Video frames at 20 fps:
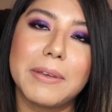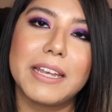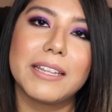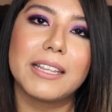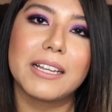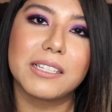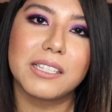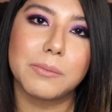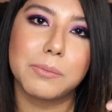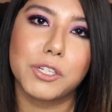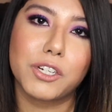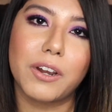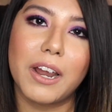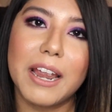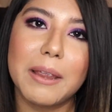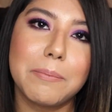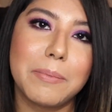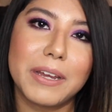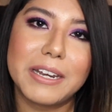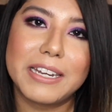and hit that
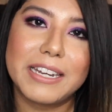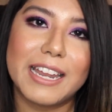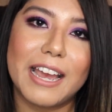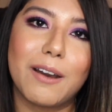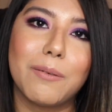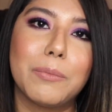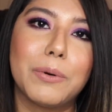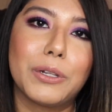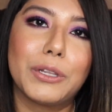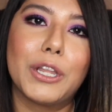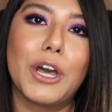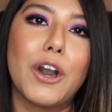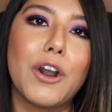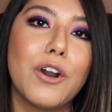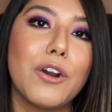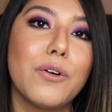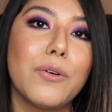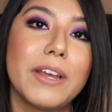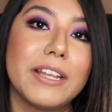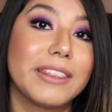subscribe button down
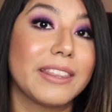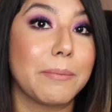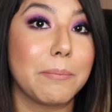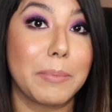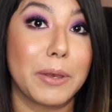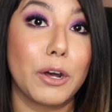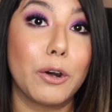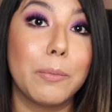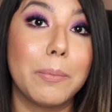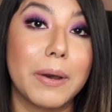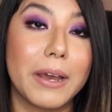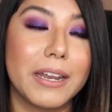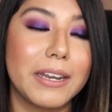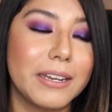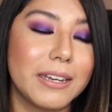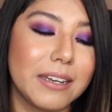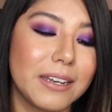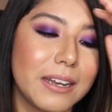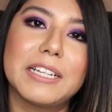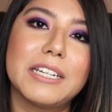below, hit the bell
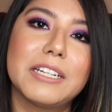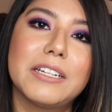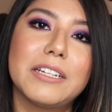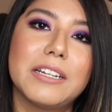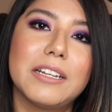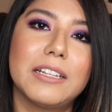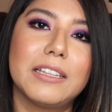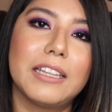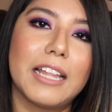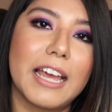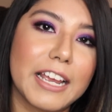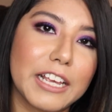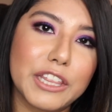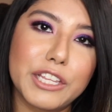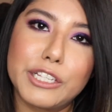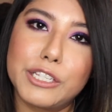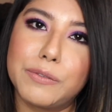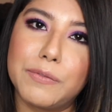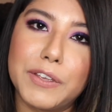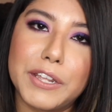button, like
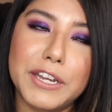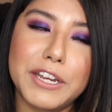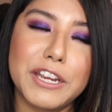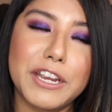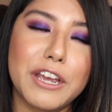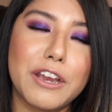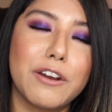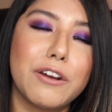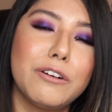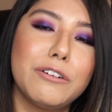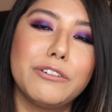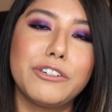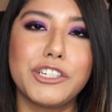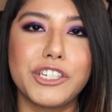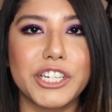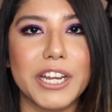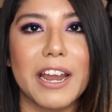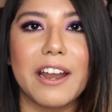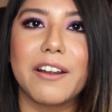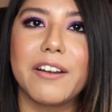this video,
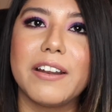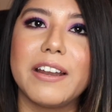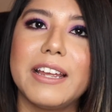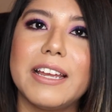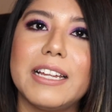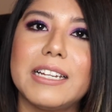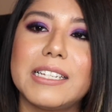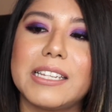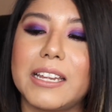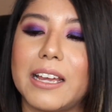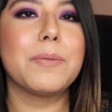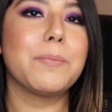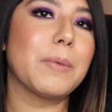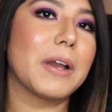share it.